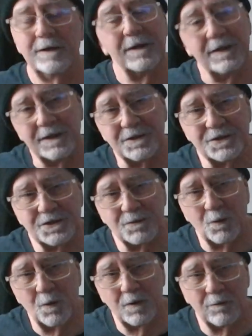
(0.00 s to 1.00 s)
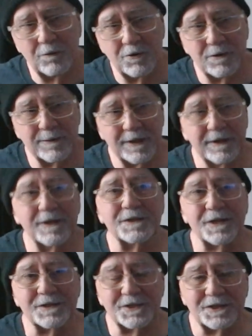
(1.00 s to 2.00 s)
each rudiment is
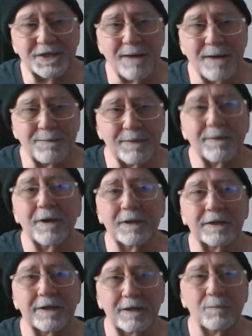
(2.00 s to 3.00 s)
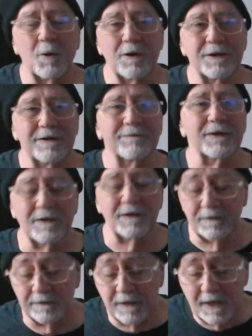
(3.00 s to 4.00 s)
a step a little more
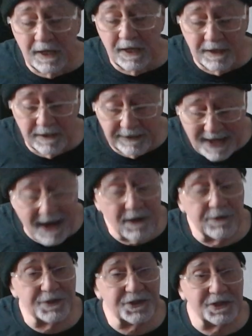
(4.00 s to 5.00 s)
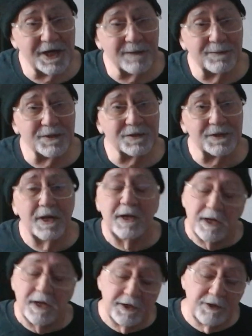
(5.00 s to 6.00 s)
difficult. Now the step is
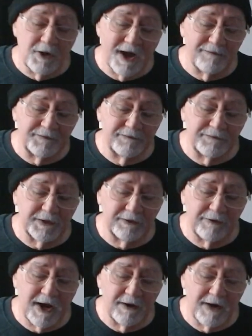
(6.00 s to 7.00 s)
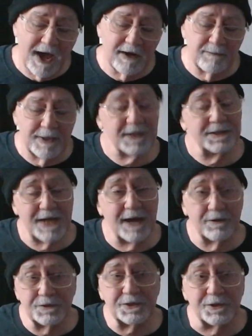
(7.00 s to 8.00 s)
you have to figure out how to make
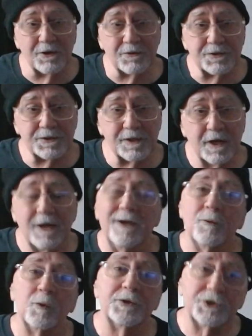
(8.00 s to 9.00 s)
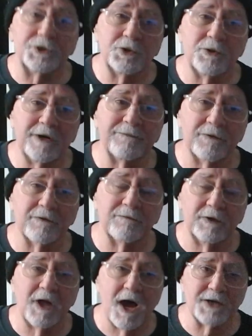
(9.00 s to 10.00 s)
downstrokes with two different
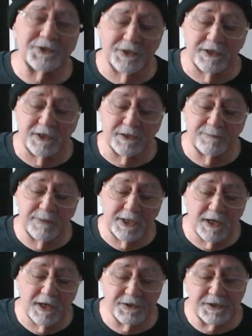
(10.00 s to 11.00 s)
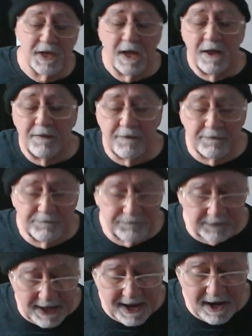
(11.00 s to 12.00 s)
velocities, because the
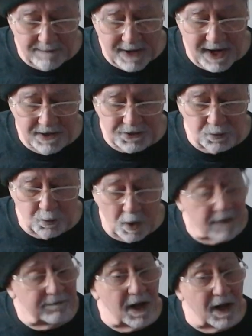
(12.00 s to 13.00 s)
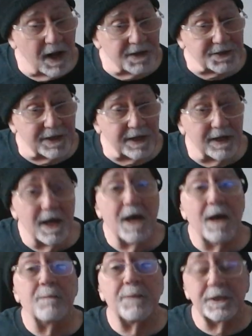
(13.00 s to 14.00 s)
flam has one velocity,
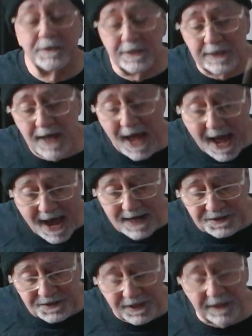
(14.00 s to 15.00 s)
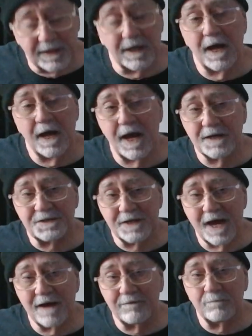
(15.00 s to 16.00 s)
but the accent has to
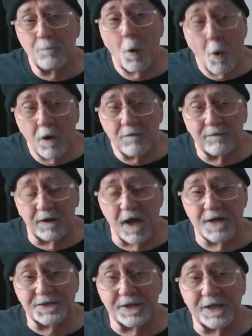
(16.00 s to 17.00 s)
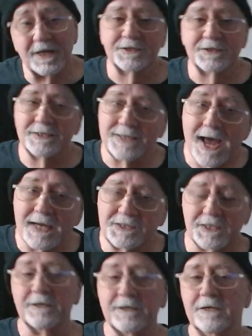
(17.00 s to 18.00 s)
have more velocity because it's
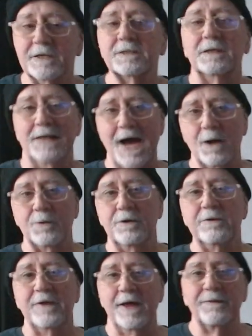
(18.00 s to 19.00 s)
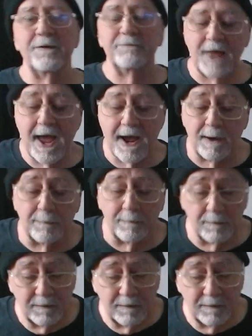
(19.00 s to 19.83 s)
accented. It's louder than the flam.